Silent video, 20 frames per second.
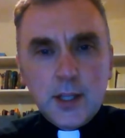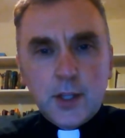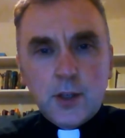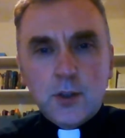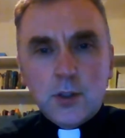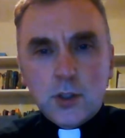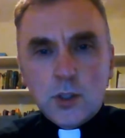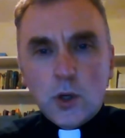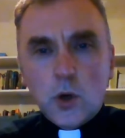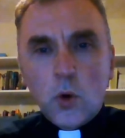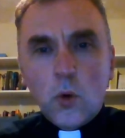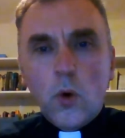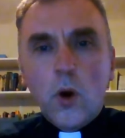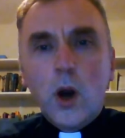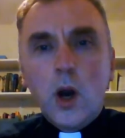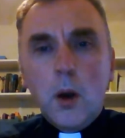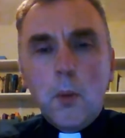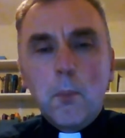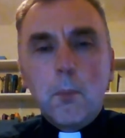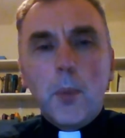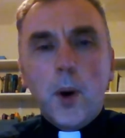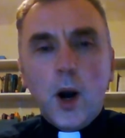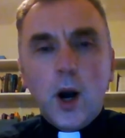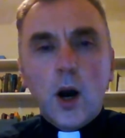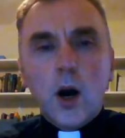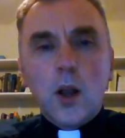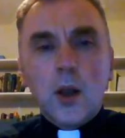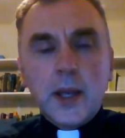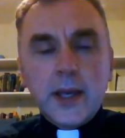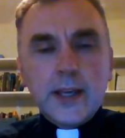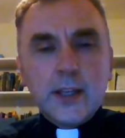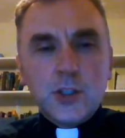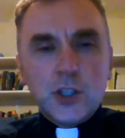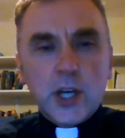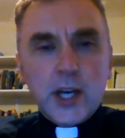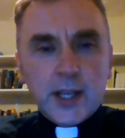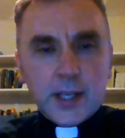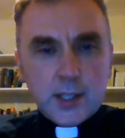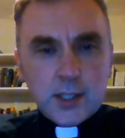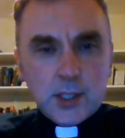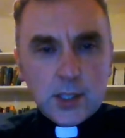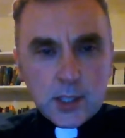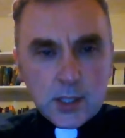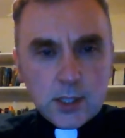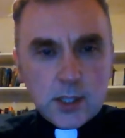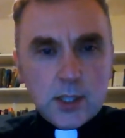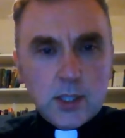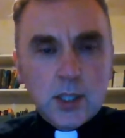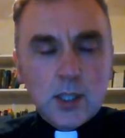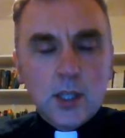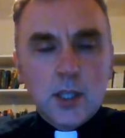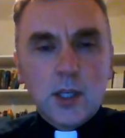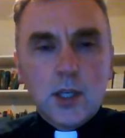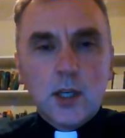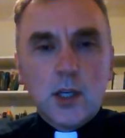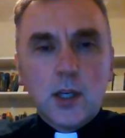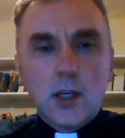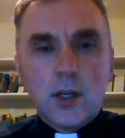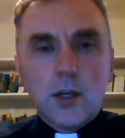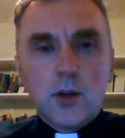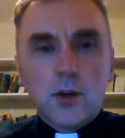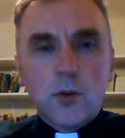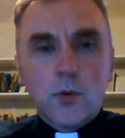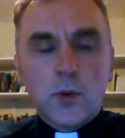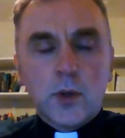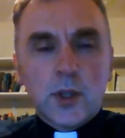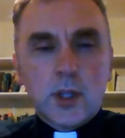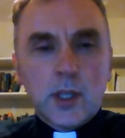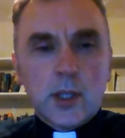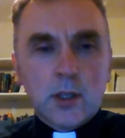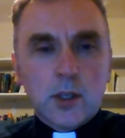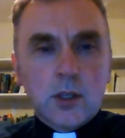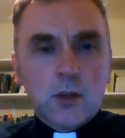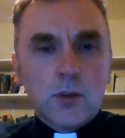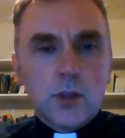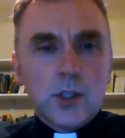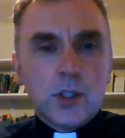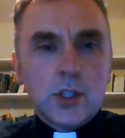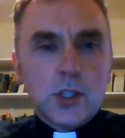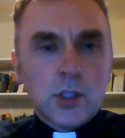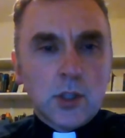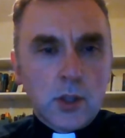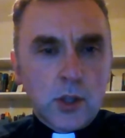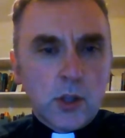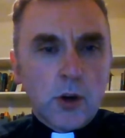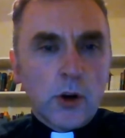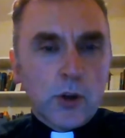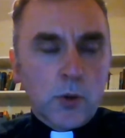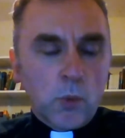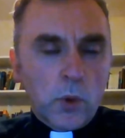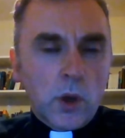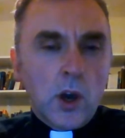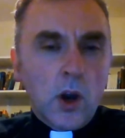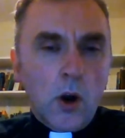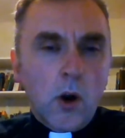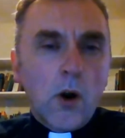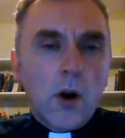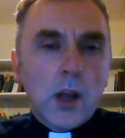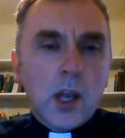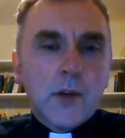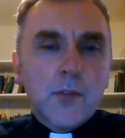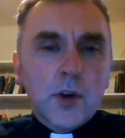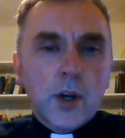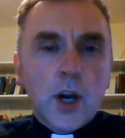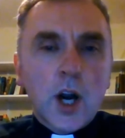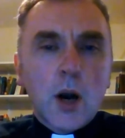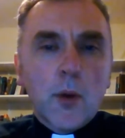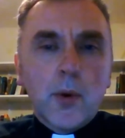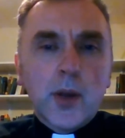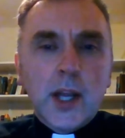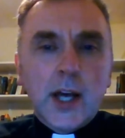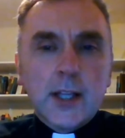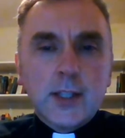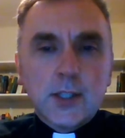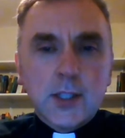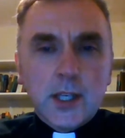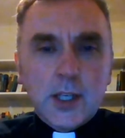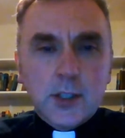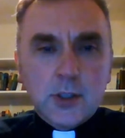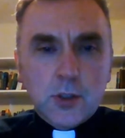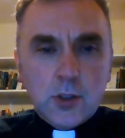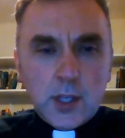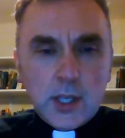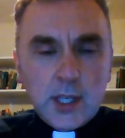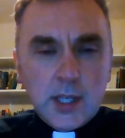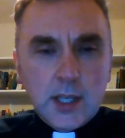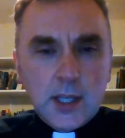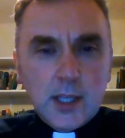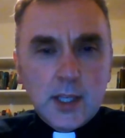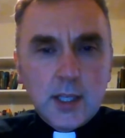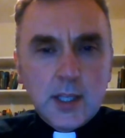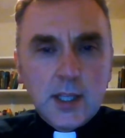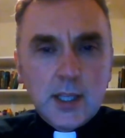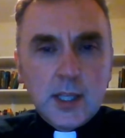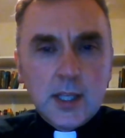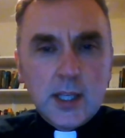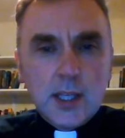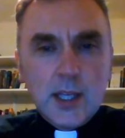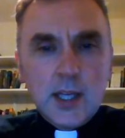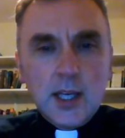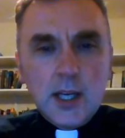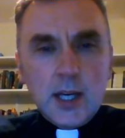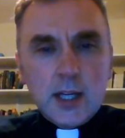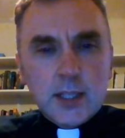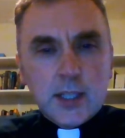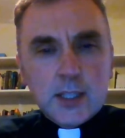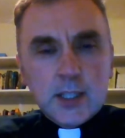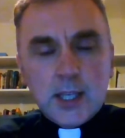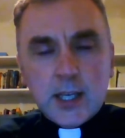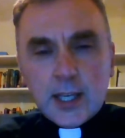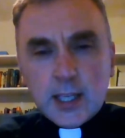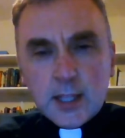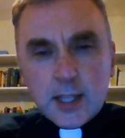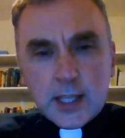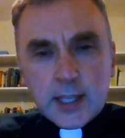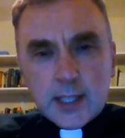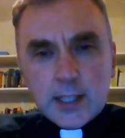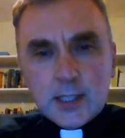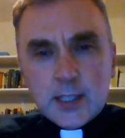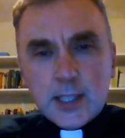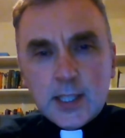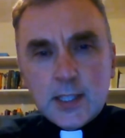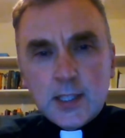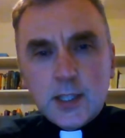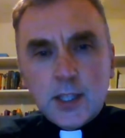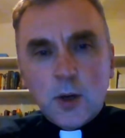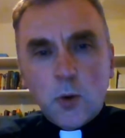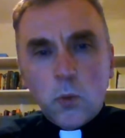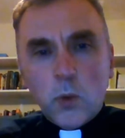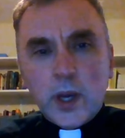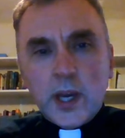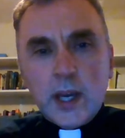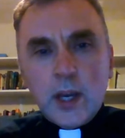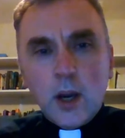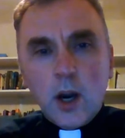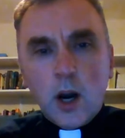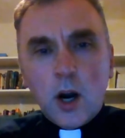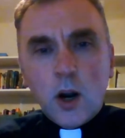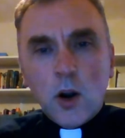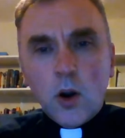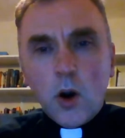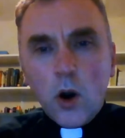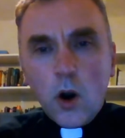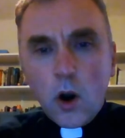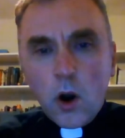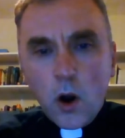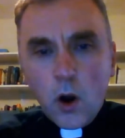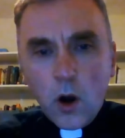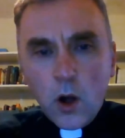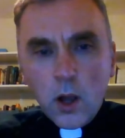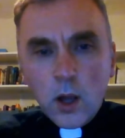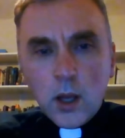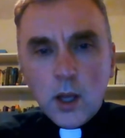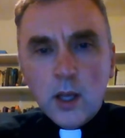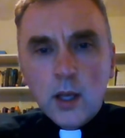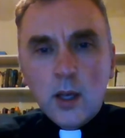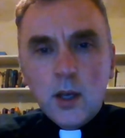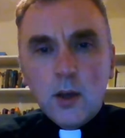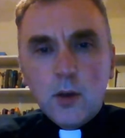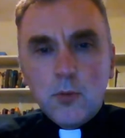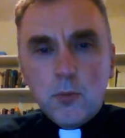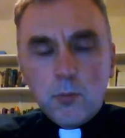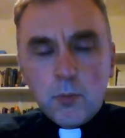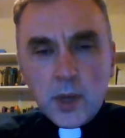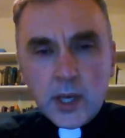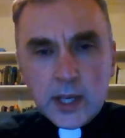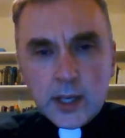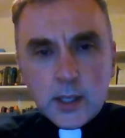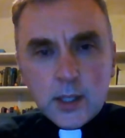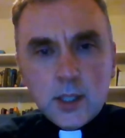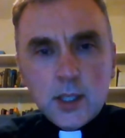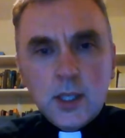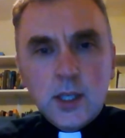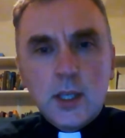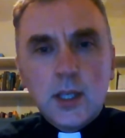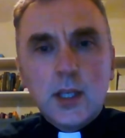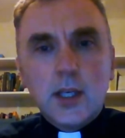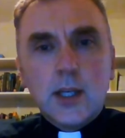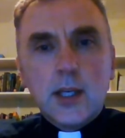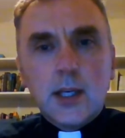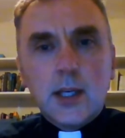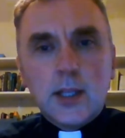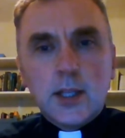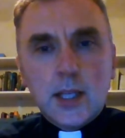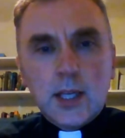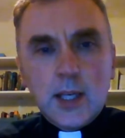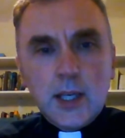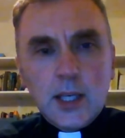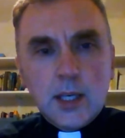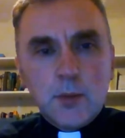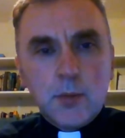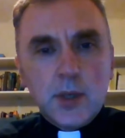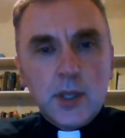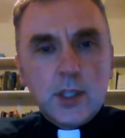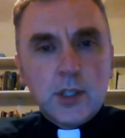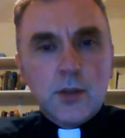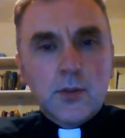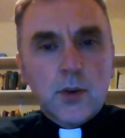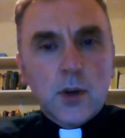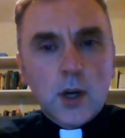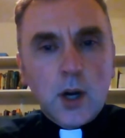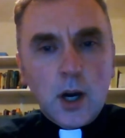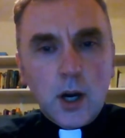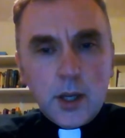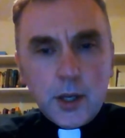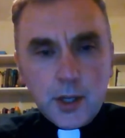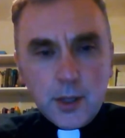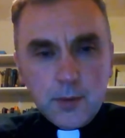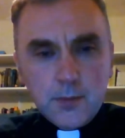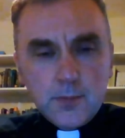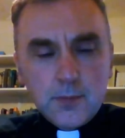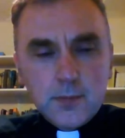There is no polygenesis, within Christian thought. We all have a common ancestry. And the second thing is this, that we are all made in the image of God.